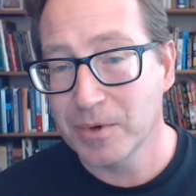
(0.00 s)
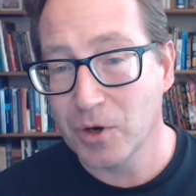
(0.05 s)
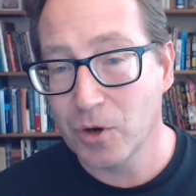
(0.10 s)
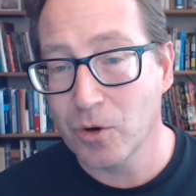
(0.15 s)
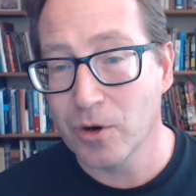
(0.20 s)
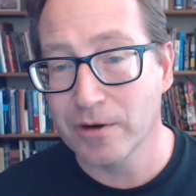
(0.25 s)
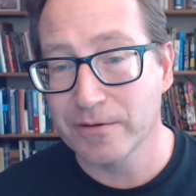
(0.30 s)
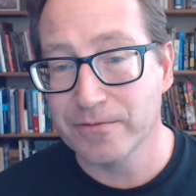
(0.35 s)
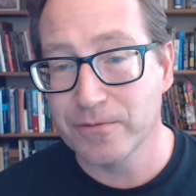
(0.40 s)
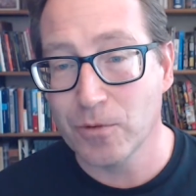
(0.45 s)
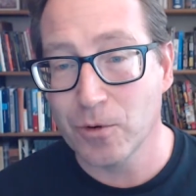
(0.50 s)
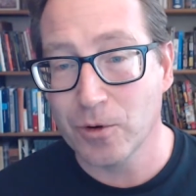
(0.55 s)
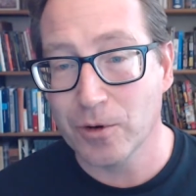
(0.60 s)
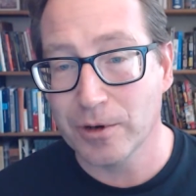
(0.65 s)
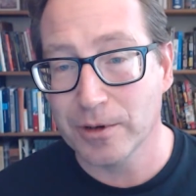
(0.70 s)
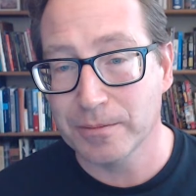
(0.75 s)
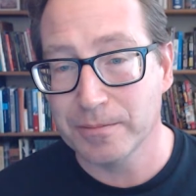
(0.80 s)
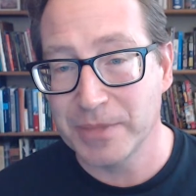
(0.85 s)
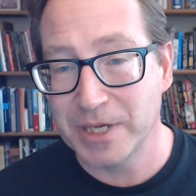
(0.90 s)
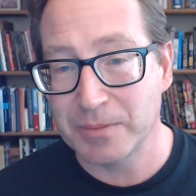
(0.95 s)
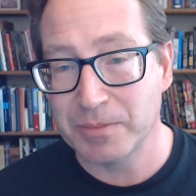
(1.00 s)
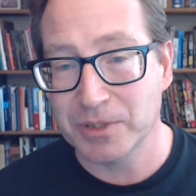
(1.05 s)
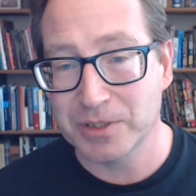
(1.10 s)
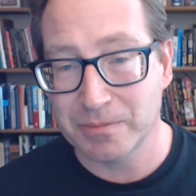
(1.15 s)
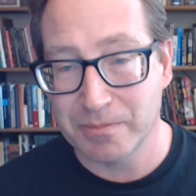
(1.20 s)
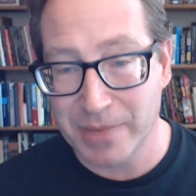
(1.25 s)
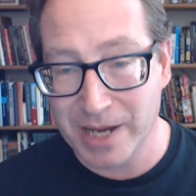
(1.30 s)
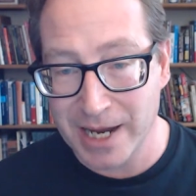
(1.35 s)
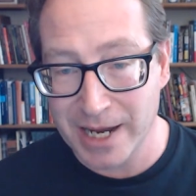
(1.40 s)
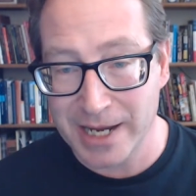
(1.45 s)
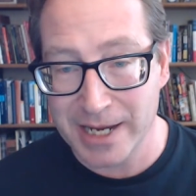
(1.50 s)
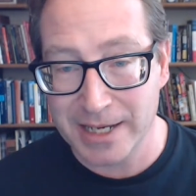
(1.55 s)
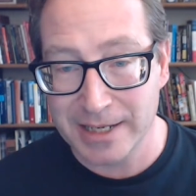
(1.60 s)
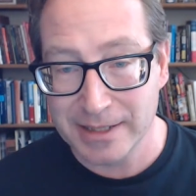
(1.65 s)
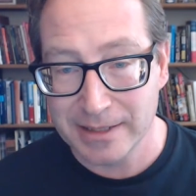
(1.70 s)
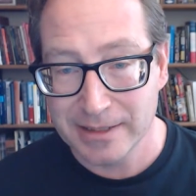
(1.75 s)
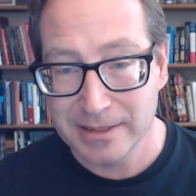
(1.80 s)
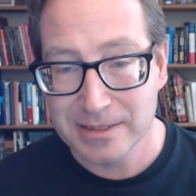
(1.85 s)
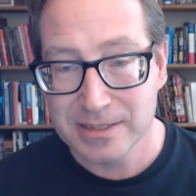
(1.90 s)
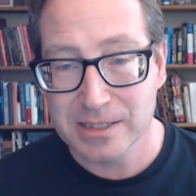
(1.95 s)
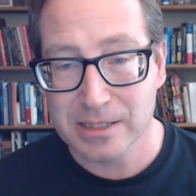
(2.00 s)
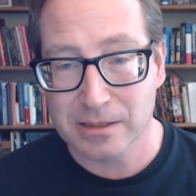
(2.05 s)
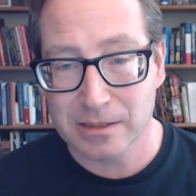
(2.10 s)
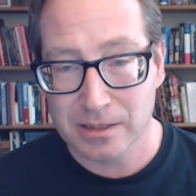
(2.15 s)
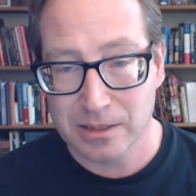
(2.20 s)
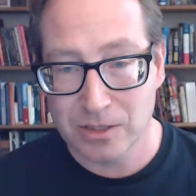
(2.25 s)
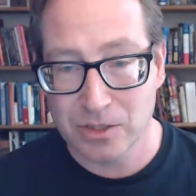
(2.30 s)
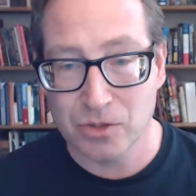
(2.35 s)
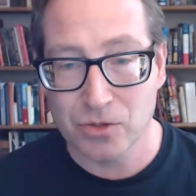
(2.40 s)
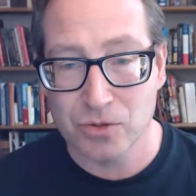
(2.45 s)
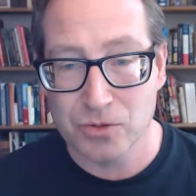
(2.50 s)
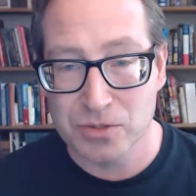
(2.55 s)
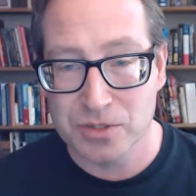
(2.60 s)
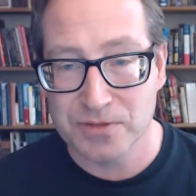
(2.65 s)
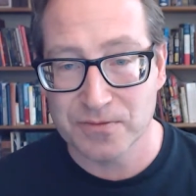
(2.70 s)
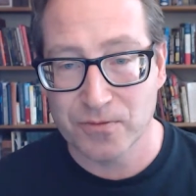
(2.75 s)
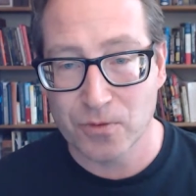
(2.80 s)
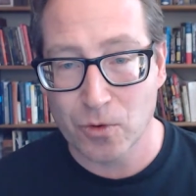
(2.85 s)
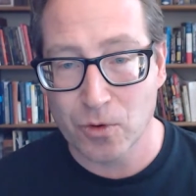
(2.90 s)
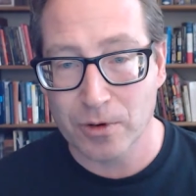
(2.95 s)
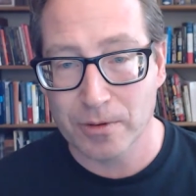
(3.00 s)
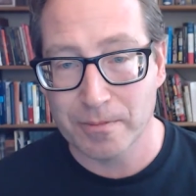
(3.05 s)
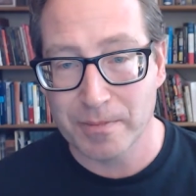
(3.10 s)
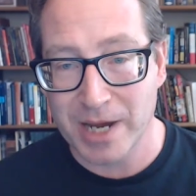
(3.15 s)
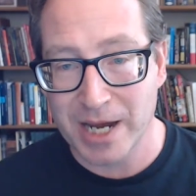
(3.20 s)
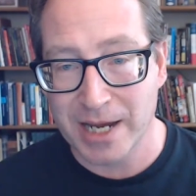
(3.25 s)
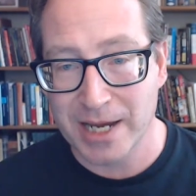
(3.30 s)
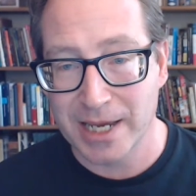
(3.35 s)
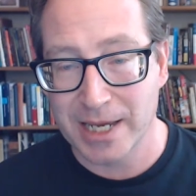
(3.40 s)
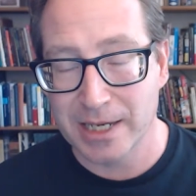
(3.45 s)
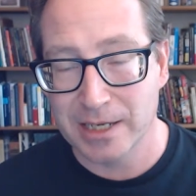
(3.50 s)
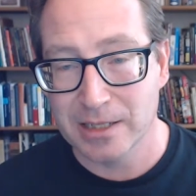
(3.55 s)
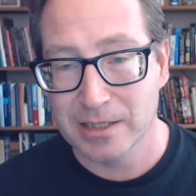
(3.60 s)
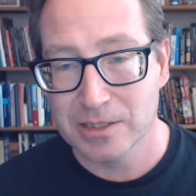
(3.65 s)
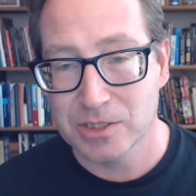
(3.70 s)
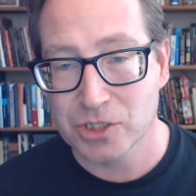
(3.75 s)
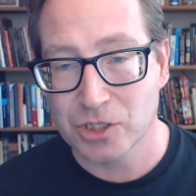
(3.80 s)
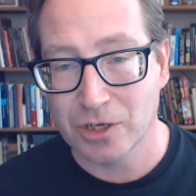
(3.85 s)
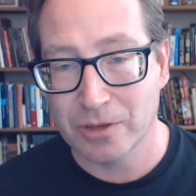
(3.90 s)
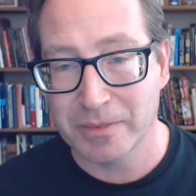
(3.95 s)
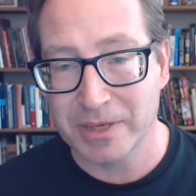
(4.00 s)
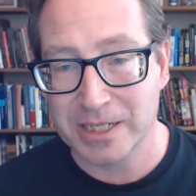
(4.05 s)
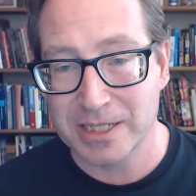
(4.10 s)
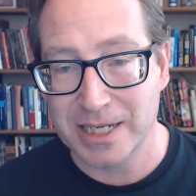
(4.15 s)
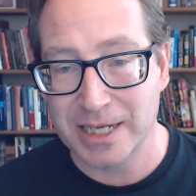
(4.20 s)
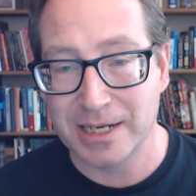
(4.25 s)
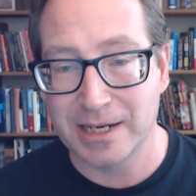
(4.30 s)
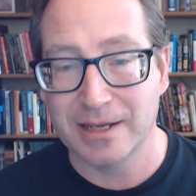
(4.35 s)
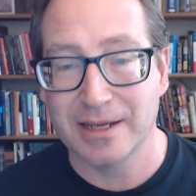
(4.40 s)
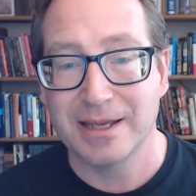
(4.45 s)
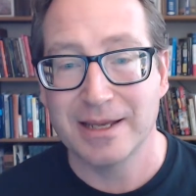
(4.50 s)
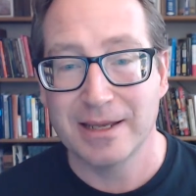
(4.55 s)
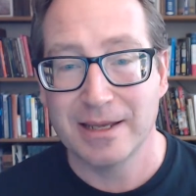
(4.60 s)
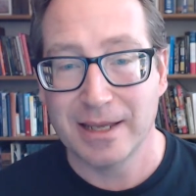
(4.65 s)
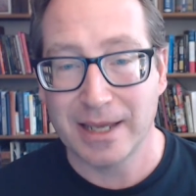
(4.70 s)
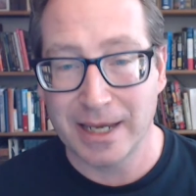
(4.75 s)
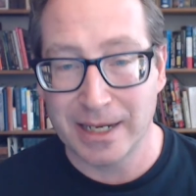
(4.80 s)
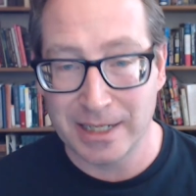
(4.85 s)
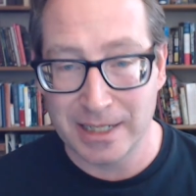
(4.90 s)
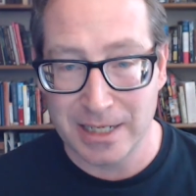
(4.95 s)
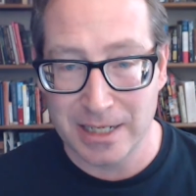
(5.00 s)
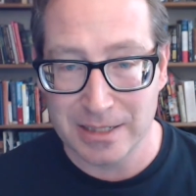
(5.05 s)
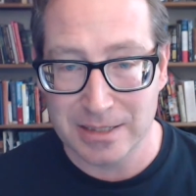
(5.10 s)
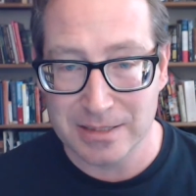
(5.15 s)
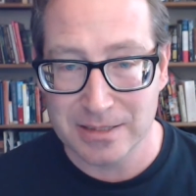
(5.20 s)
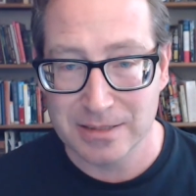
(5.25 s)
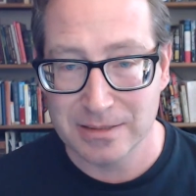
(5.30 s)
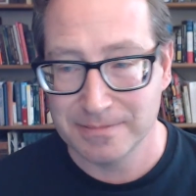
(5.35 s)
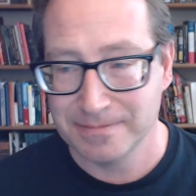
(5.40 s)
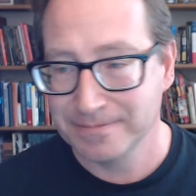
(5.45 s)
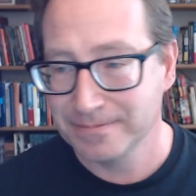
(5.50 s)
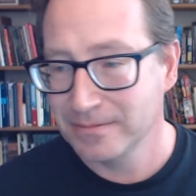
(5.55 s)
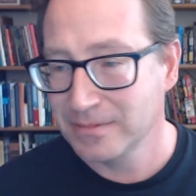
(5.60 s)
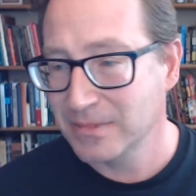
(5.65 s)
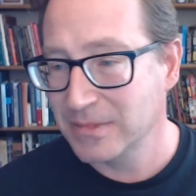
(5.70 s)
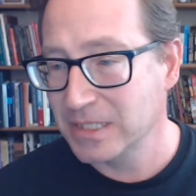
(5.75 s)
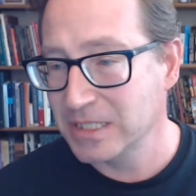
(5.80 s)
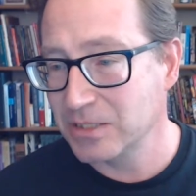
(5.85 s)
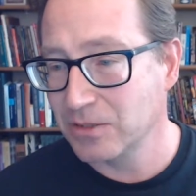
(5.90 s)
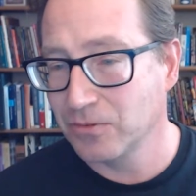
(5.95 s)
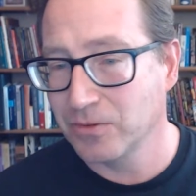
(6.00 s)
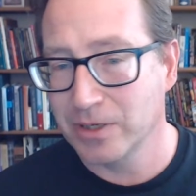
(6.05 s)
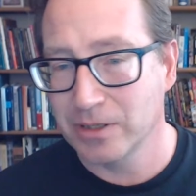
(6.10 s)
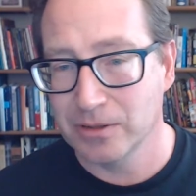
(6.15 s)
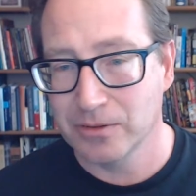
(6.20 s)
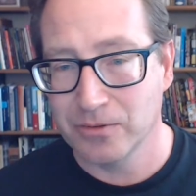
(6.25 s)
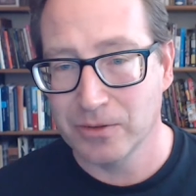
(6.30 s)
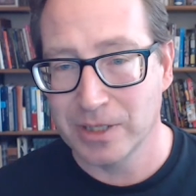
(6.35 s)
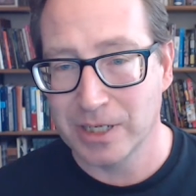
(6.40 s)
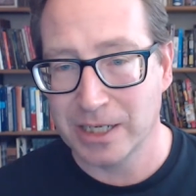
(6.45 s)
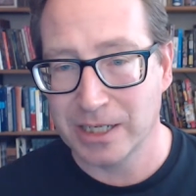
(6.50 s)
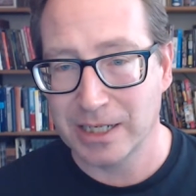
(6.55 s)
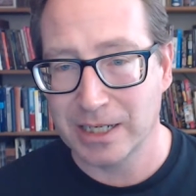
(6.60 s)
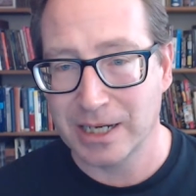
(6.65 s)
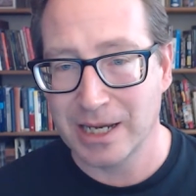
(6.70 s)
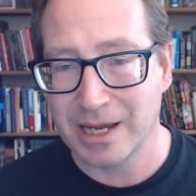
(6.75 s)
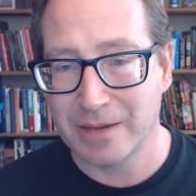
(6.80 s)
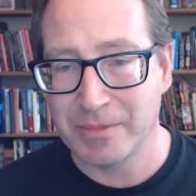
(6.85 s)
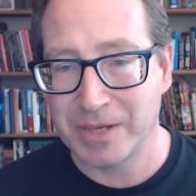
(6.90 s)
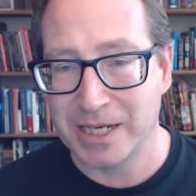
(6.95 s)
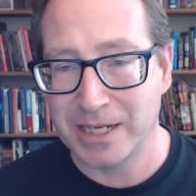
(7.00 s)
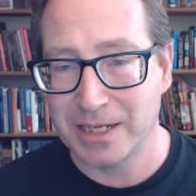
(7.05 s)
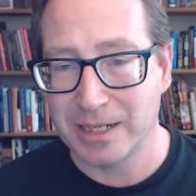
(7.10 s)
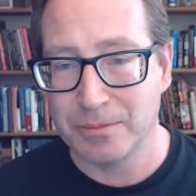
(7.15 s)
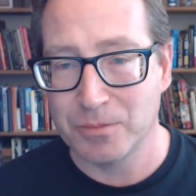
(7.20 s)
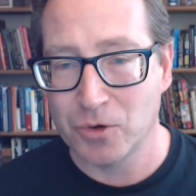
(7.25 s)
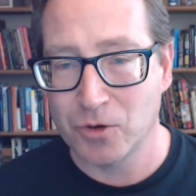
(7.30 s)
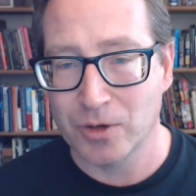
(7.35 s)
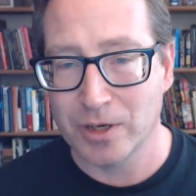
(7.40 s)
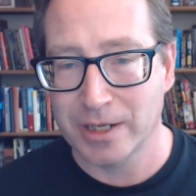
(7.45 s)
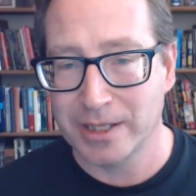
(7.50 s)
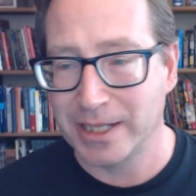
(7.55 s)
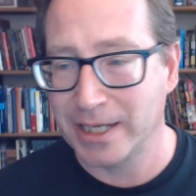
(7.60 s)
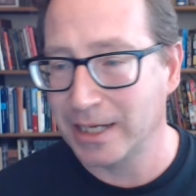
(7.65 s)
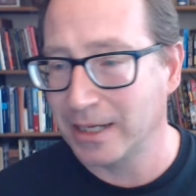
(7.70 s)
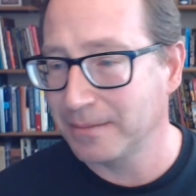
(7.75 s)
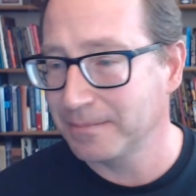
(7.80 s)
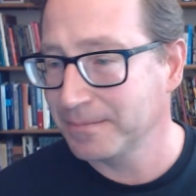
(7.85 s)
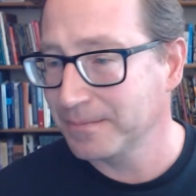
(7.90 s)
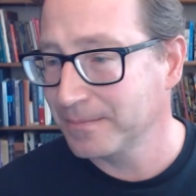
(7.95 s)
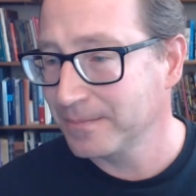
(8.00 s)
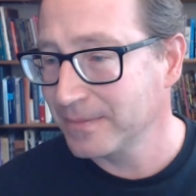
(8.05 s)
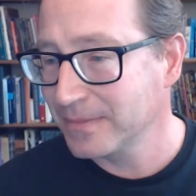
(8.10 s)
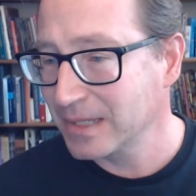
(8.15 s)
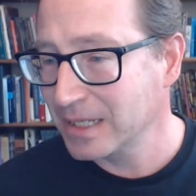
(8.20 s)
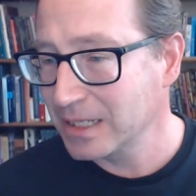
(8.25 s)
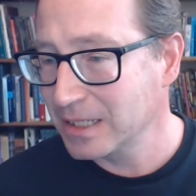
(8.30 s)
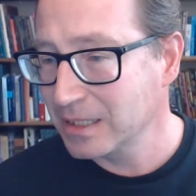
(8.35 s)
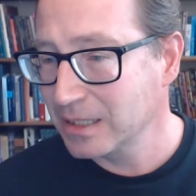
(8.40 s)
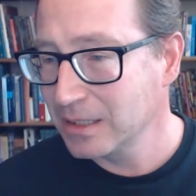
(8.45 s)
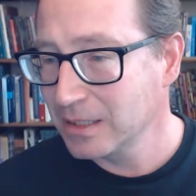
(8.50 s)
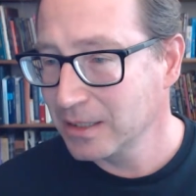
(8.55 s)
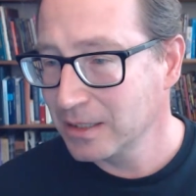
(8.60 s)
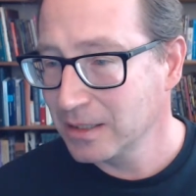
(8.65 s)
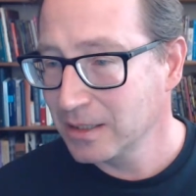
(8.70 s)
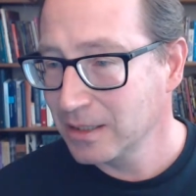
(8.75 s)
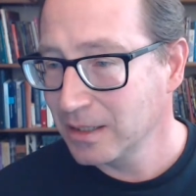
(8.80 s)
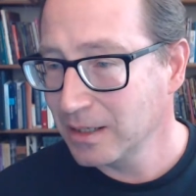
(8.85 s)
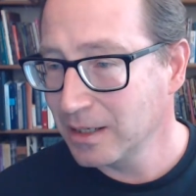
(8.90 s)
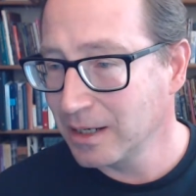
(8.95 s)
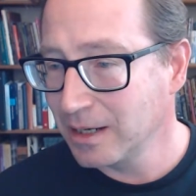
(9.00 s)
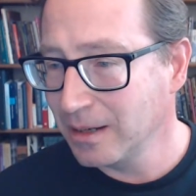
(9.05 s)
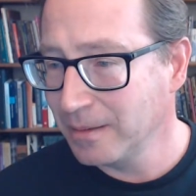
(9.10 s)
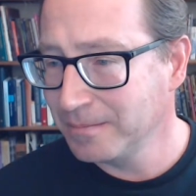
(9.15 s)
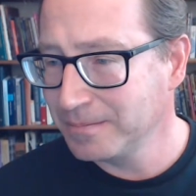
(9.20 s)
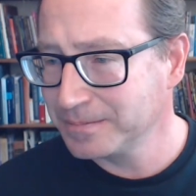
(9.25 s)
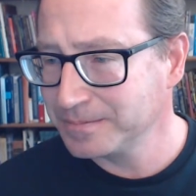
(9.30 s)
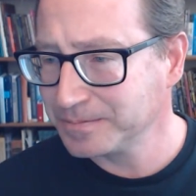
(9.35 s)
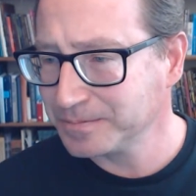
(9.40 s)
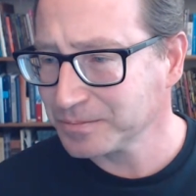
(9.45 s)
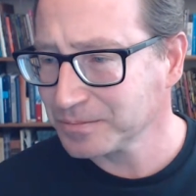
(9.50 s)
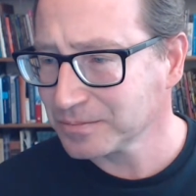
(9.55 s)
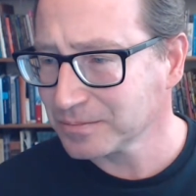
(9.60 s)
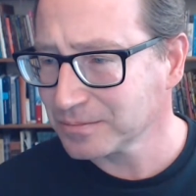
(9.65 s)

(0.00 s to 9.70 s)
or for people to use for buying genomic data, and it is. So we're not going to comment any more on that.